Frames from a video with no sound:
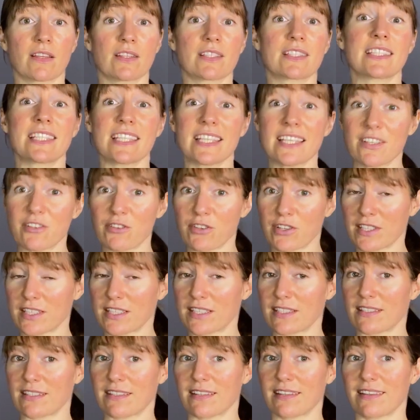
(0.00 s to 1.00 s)

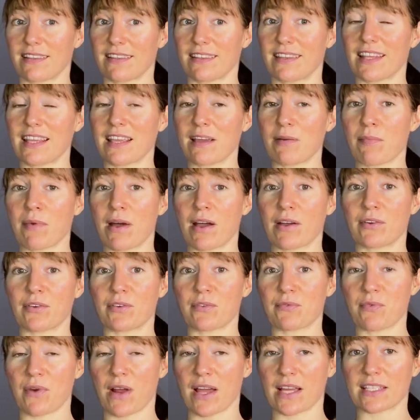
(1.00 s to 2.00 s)
decrease the amount
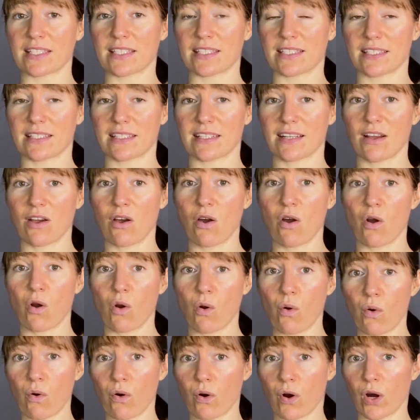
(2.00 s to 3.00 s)
of rest,
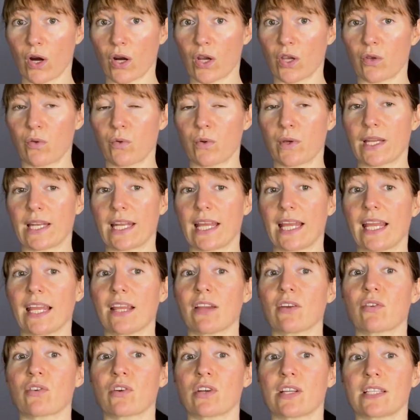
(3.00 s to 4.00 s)
or you can
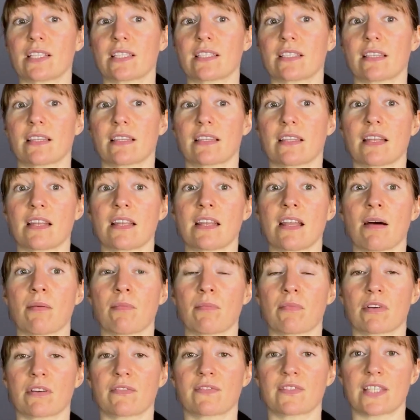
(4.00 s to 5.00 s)
increase the
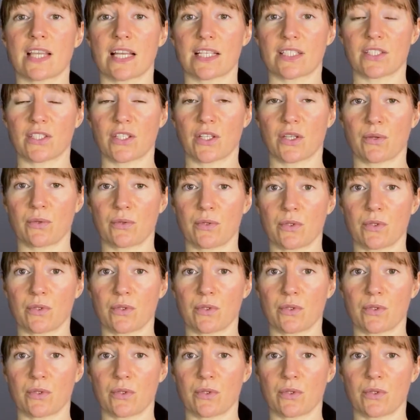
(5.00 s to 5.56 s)
number of sets that you